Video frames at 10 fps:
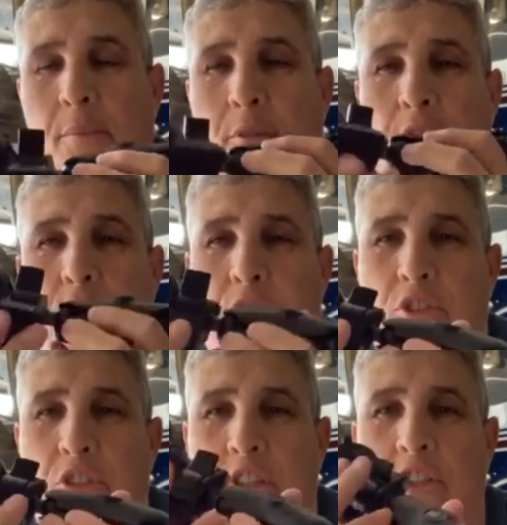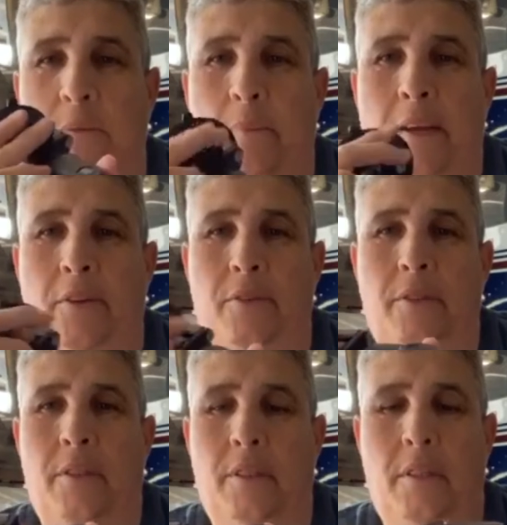I'm going to use a suction mount
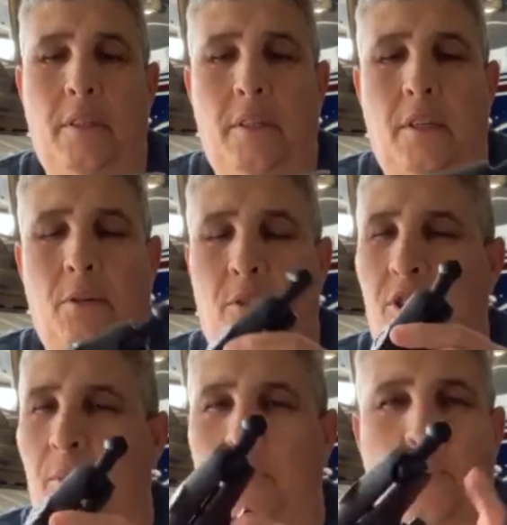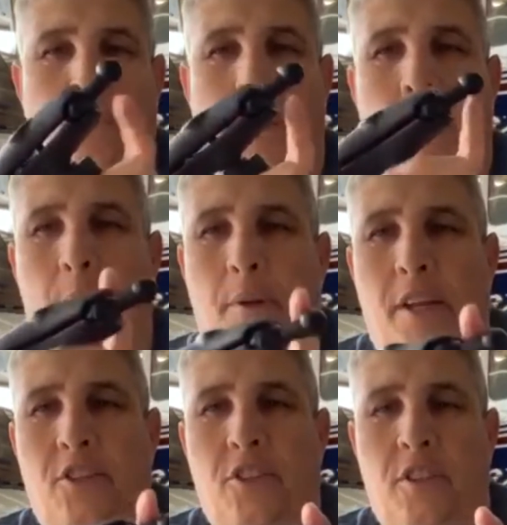with some sort of
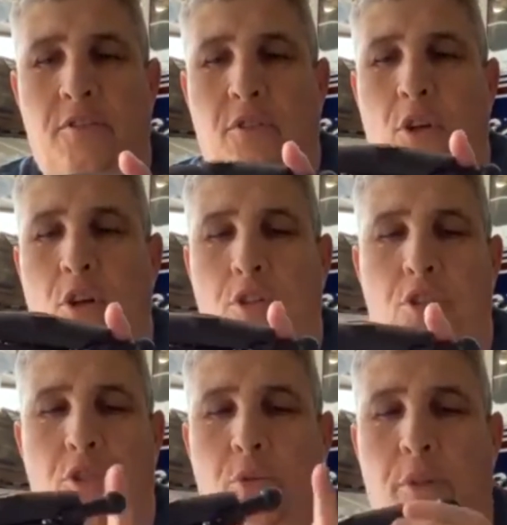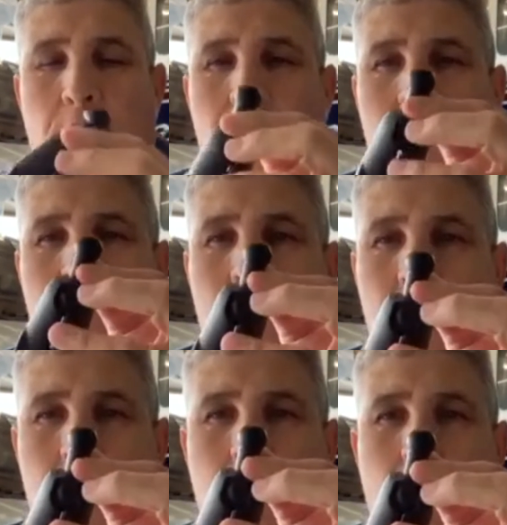combination of long, short,
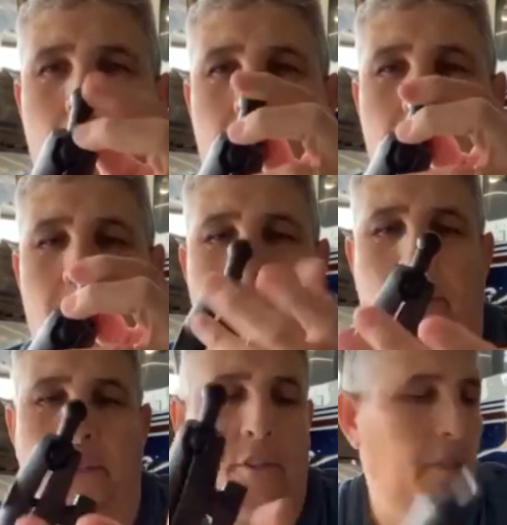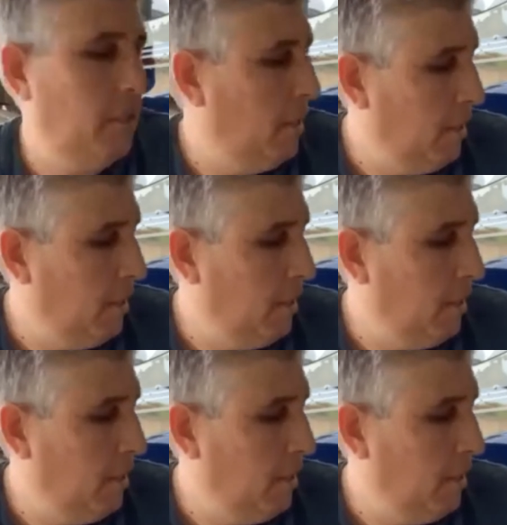little ball connector.